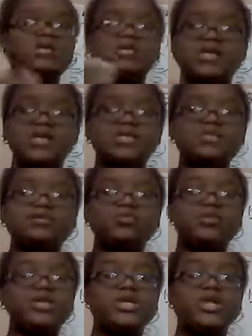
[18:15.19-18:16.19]
Just
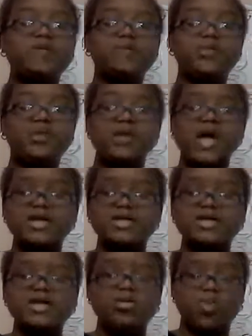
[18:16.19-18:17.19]
greet them
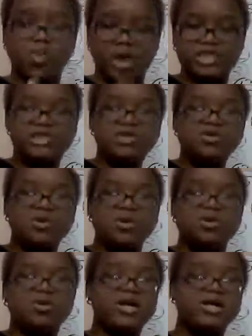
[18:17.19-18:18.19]
politely, wait in your
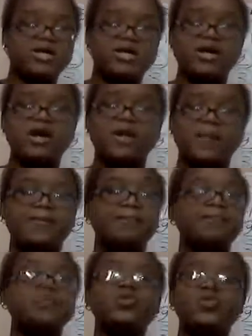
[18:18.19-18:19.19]
car that they come,
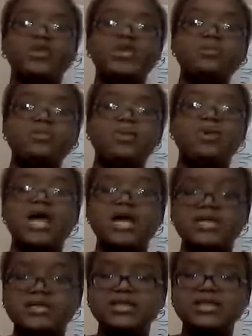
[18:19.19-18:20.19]
greet them
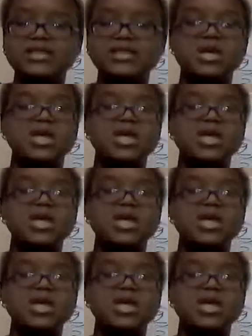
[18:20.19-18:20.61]
politely,